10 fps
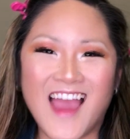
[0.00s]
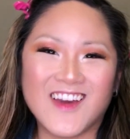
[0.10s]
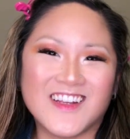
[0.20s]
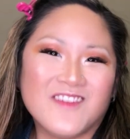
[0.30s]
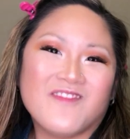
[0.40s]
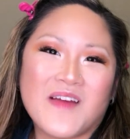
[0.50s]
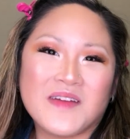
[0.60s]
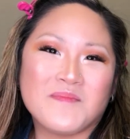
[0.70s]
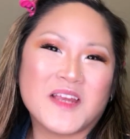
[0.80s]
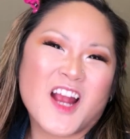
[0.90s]
I couldn't find
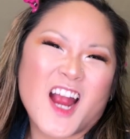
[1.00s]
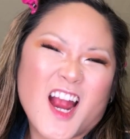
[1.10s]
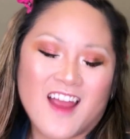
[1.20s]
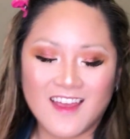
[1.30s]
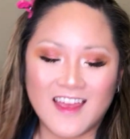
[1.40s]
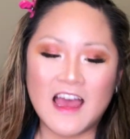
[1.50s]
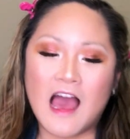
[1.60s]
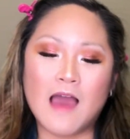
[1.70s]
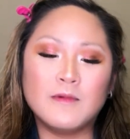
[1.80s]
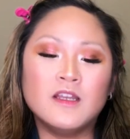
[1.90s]
my mirror.
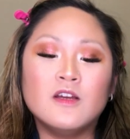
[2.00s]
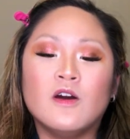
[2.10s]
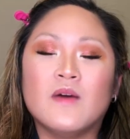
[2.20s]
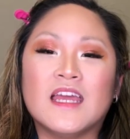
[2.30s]
I'm gonna go